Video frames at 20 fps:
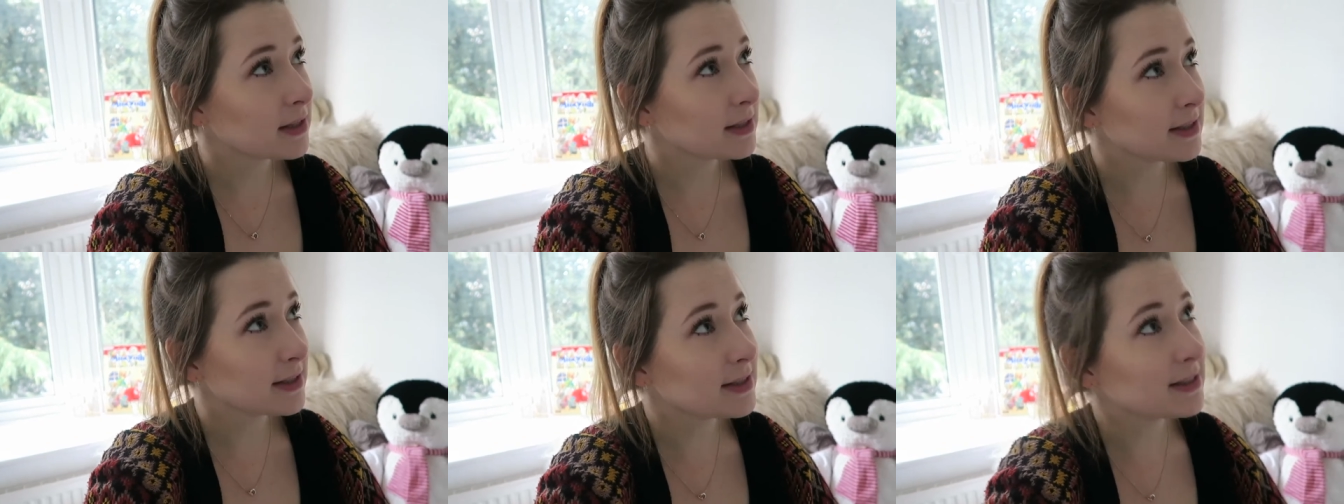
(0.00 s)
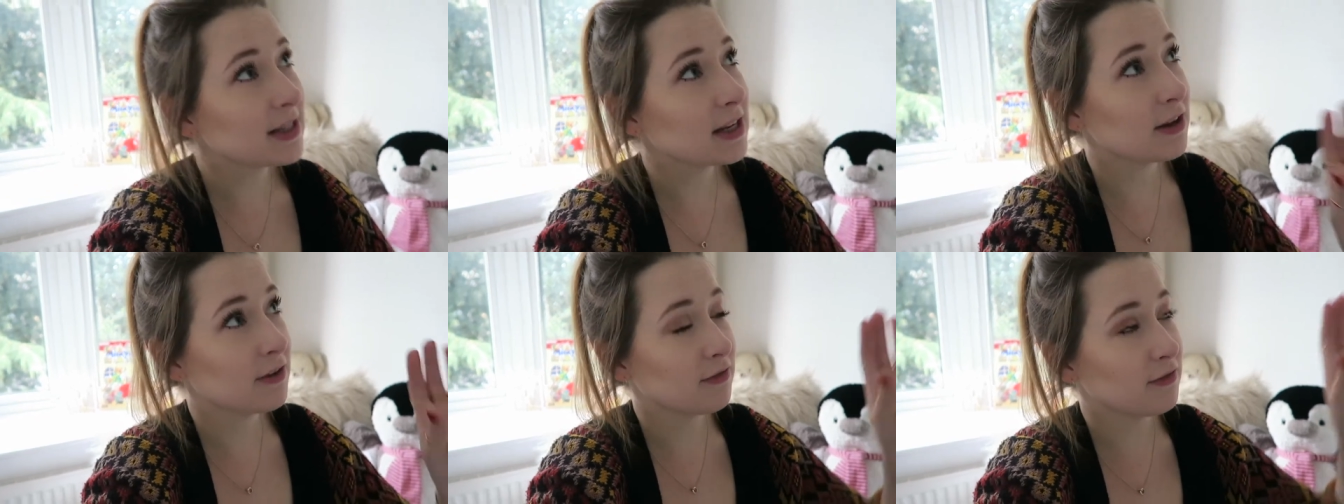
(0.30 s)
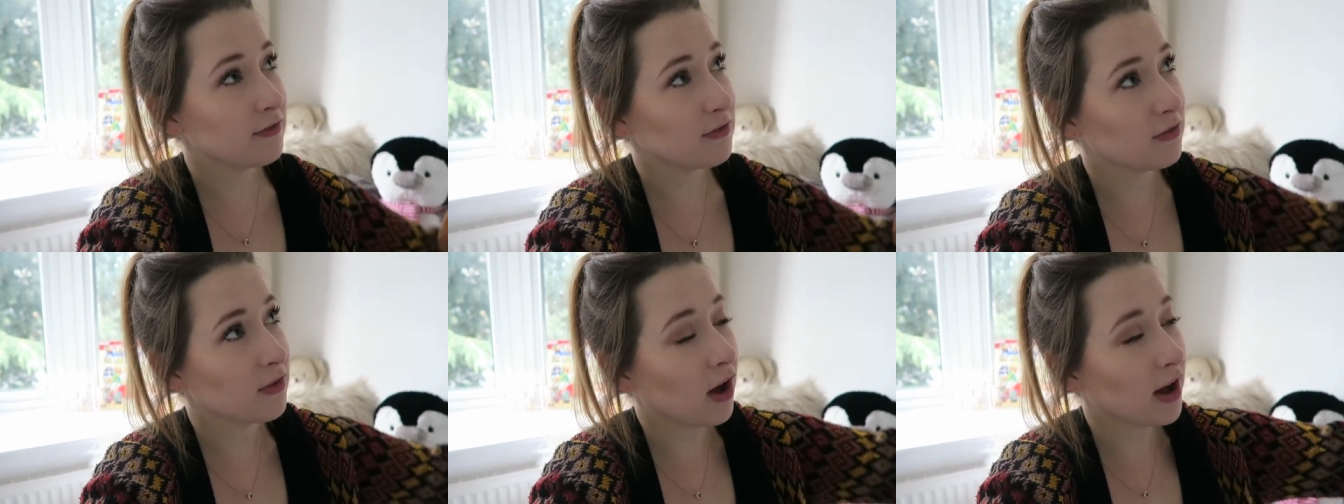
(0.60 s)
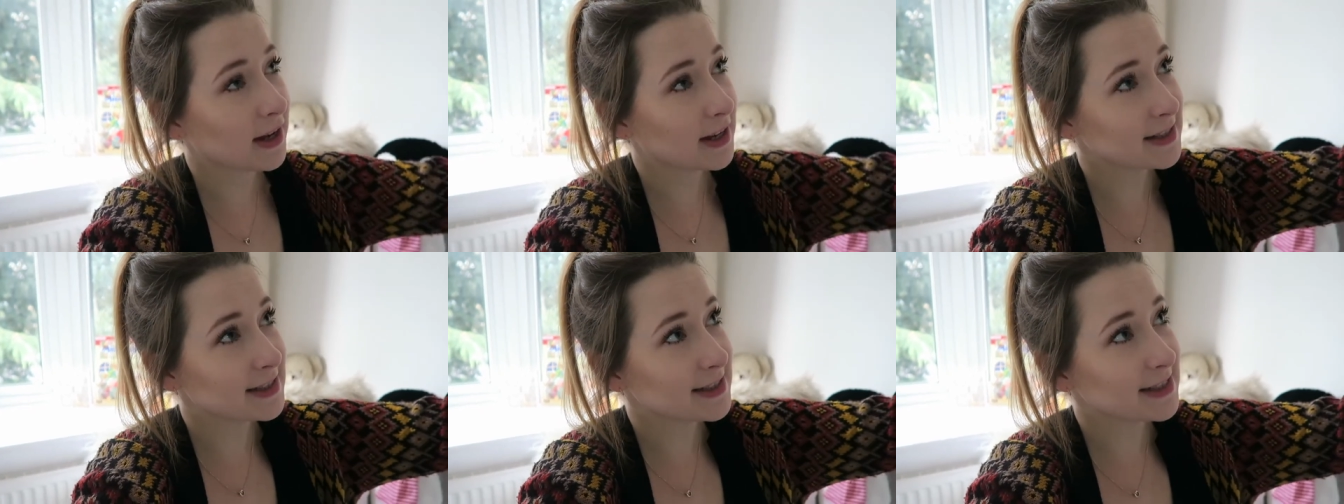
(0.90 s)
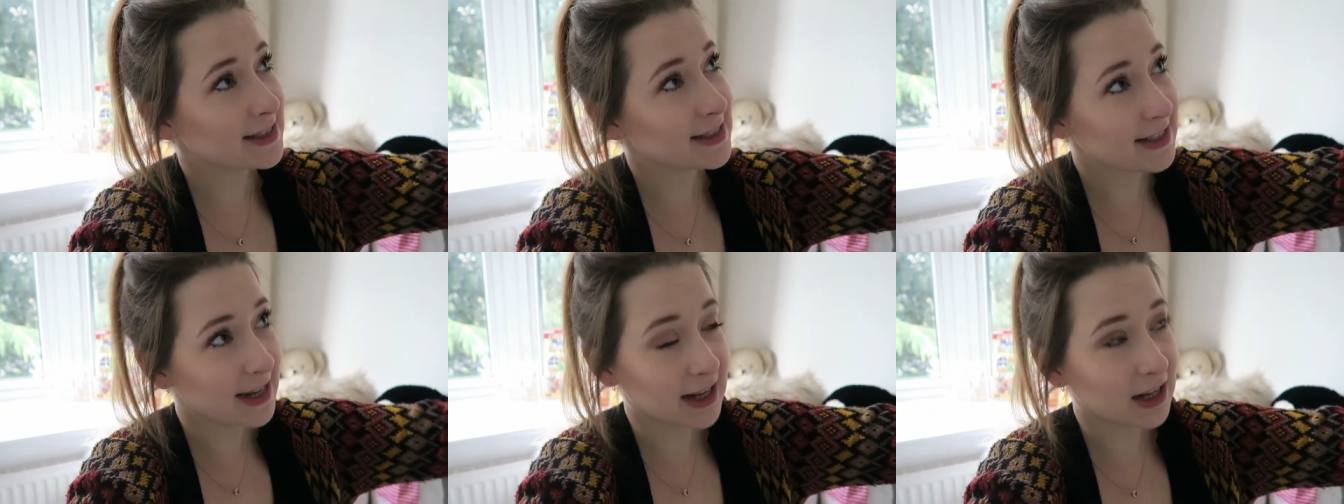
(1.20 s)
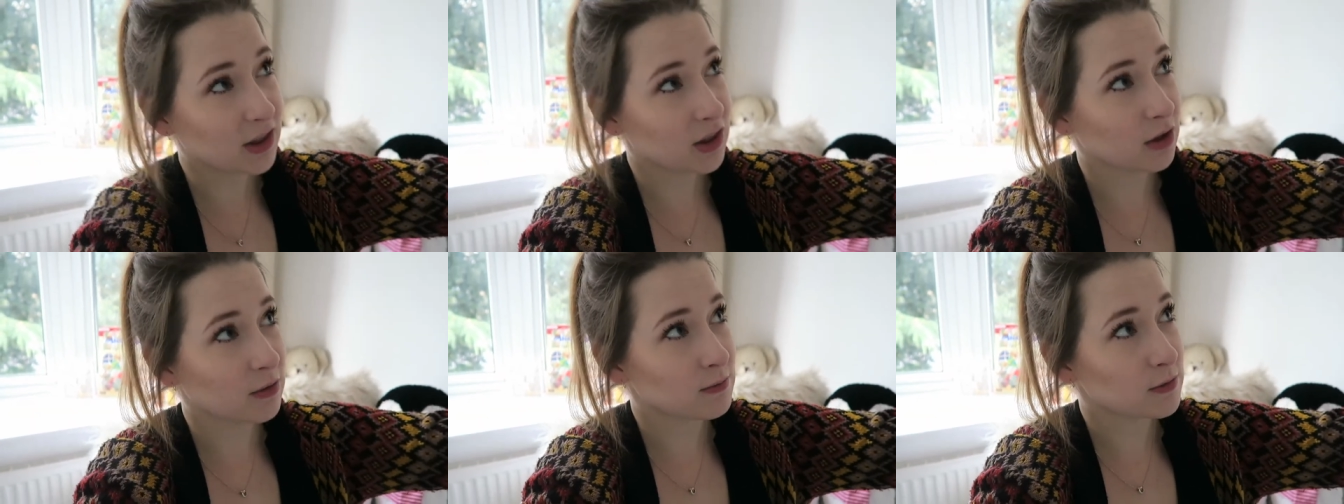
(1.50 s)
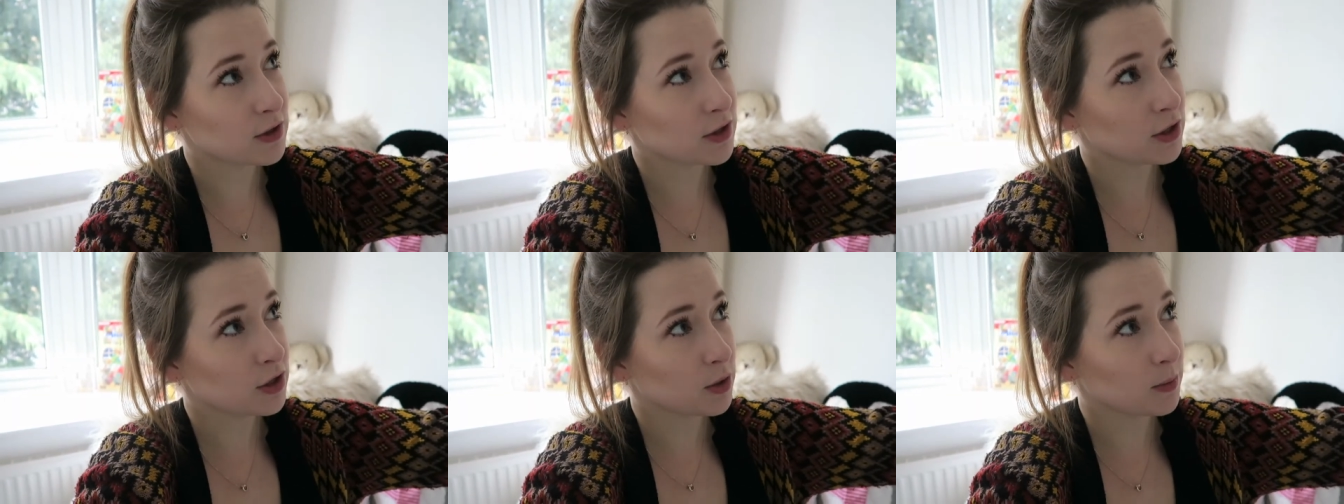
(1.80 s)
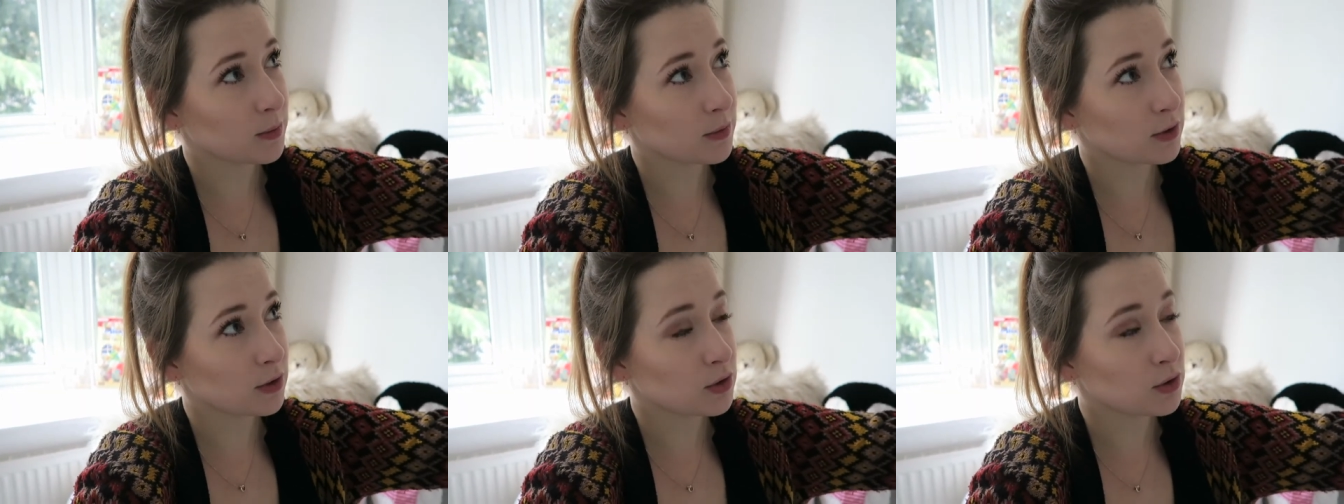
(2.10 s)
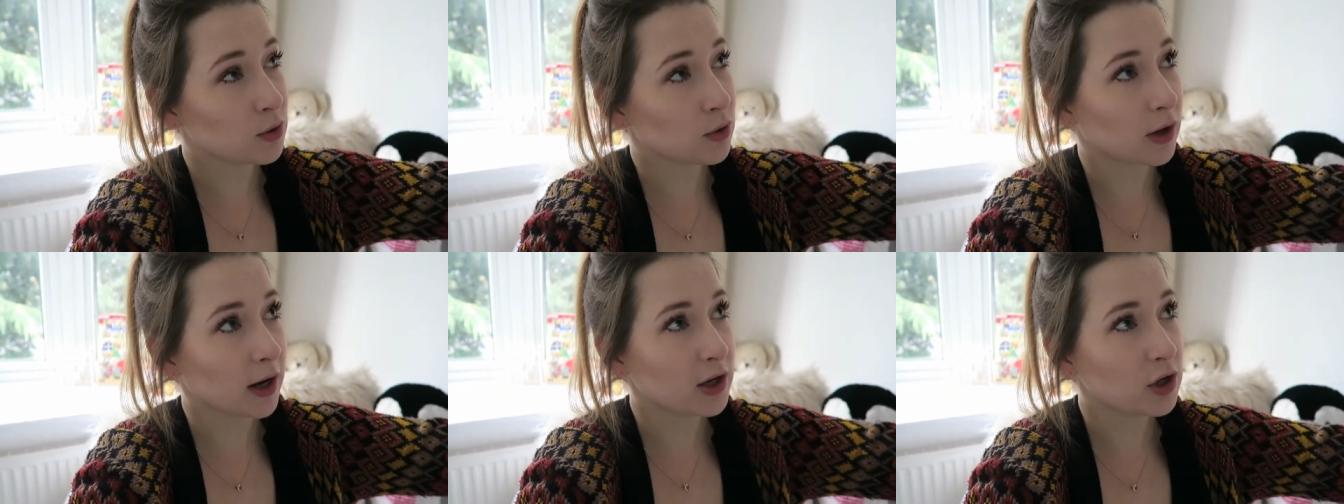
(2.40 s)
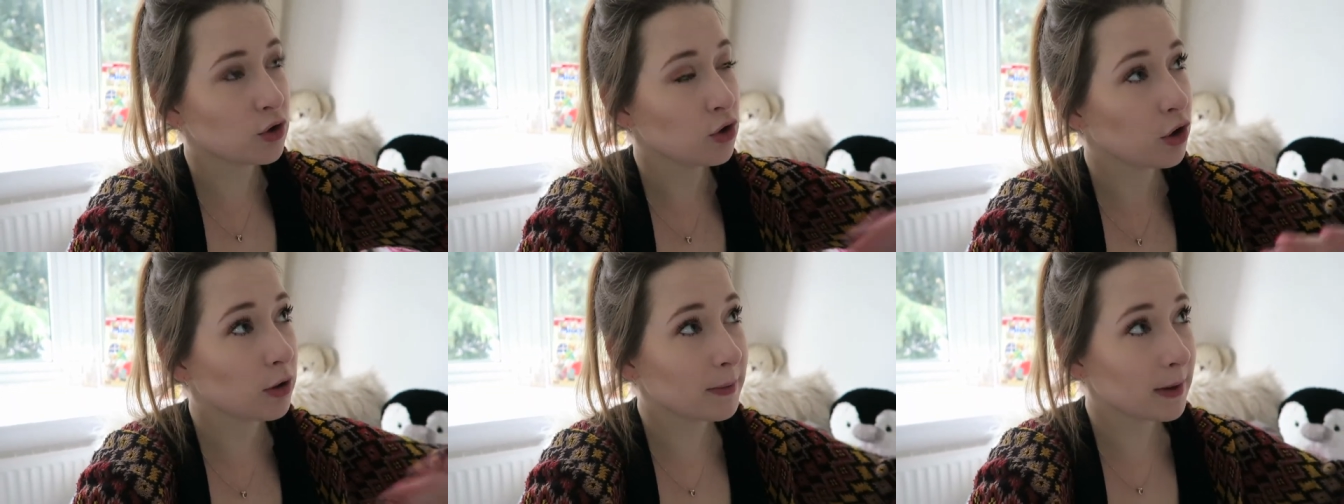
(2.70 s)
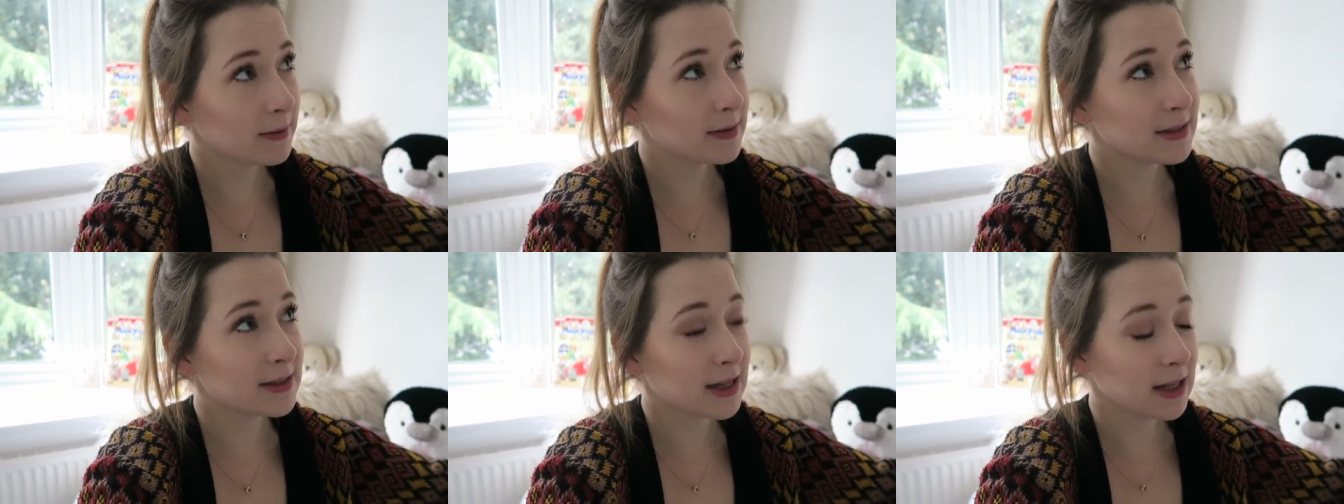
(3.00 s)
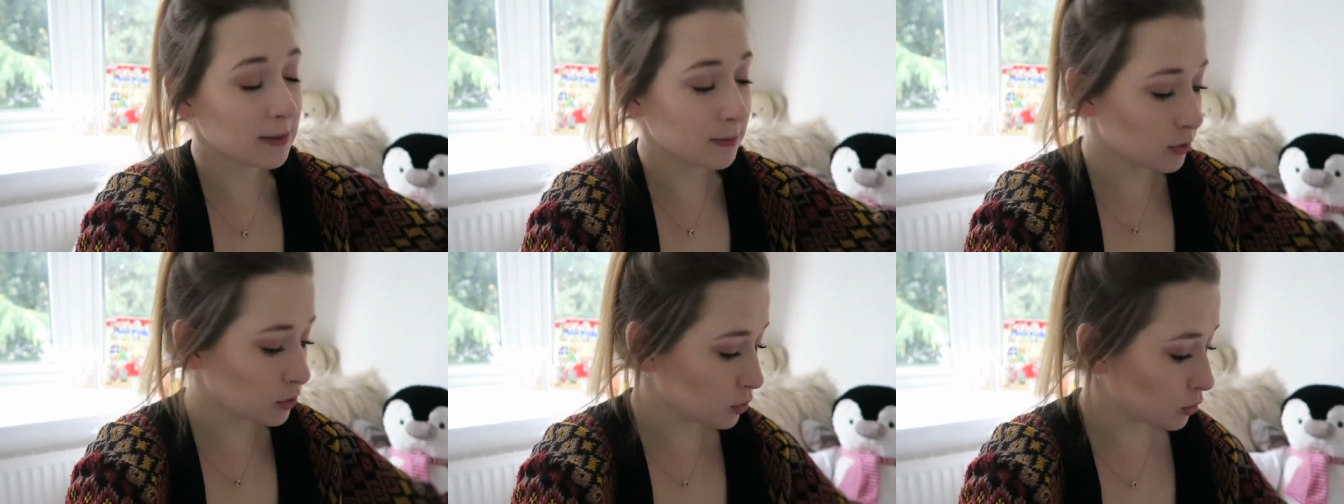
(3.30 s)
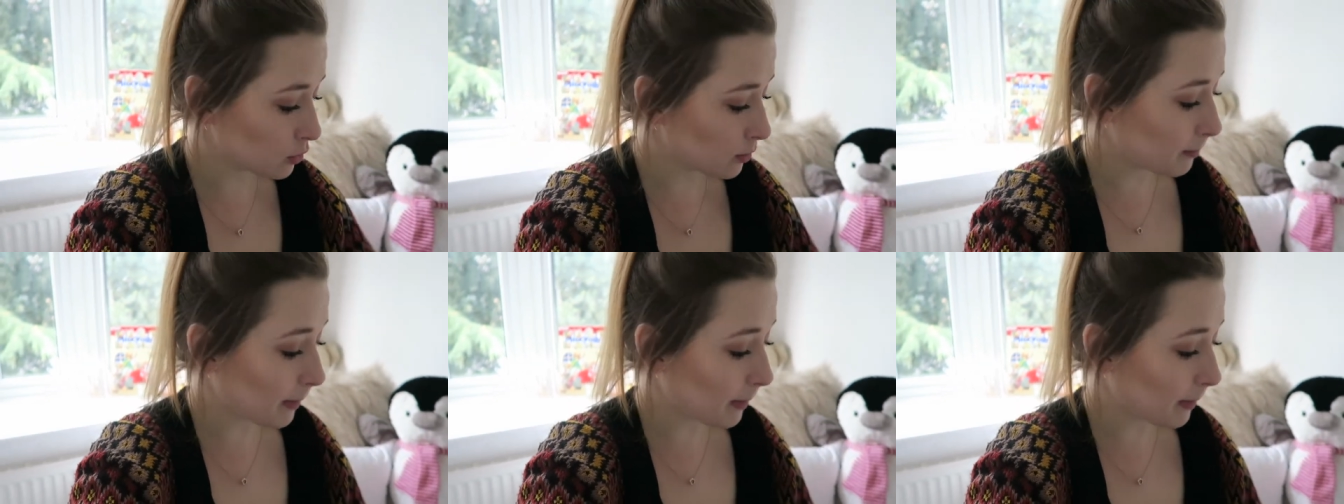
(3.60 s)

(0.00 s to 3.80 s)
to see if I can stick them to the top of the door. Like you're not gonna be able to see them at all.